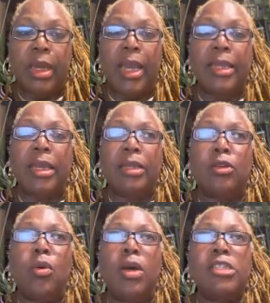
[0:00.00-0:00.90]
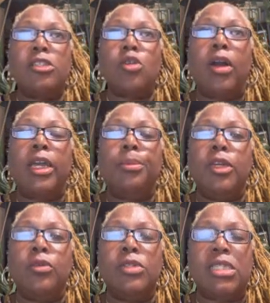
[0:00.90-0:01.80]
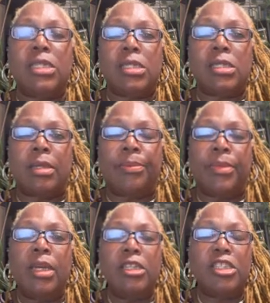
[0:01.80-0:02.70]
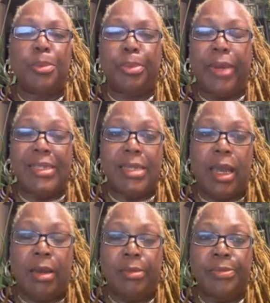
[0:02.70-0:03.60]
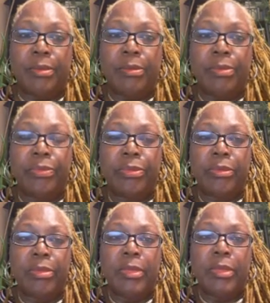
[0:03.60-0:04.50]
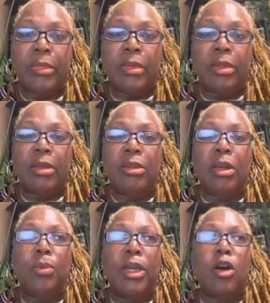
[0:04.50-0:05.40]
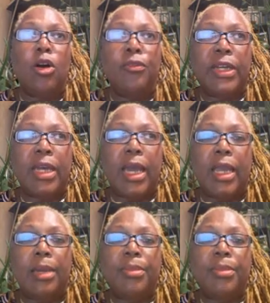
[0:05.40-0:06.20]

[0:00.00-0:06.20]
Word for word: and and causes our immune system to break down right you know when so covid came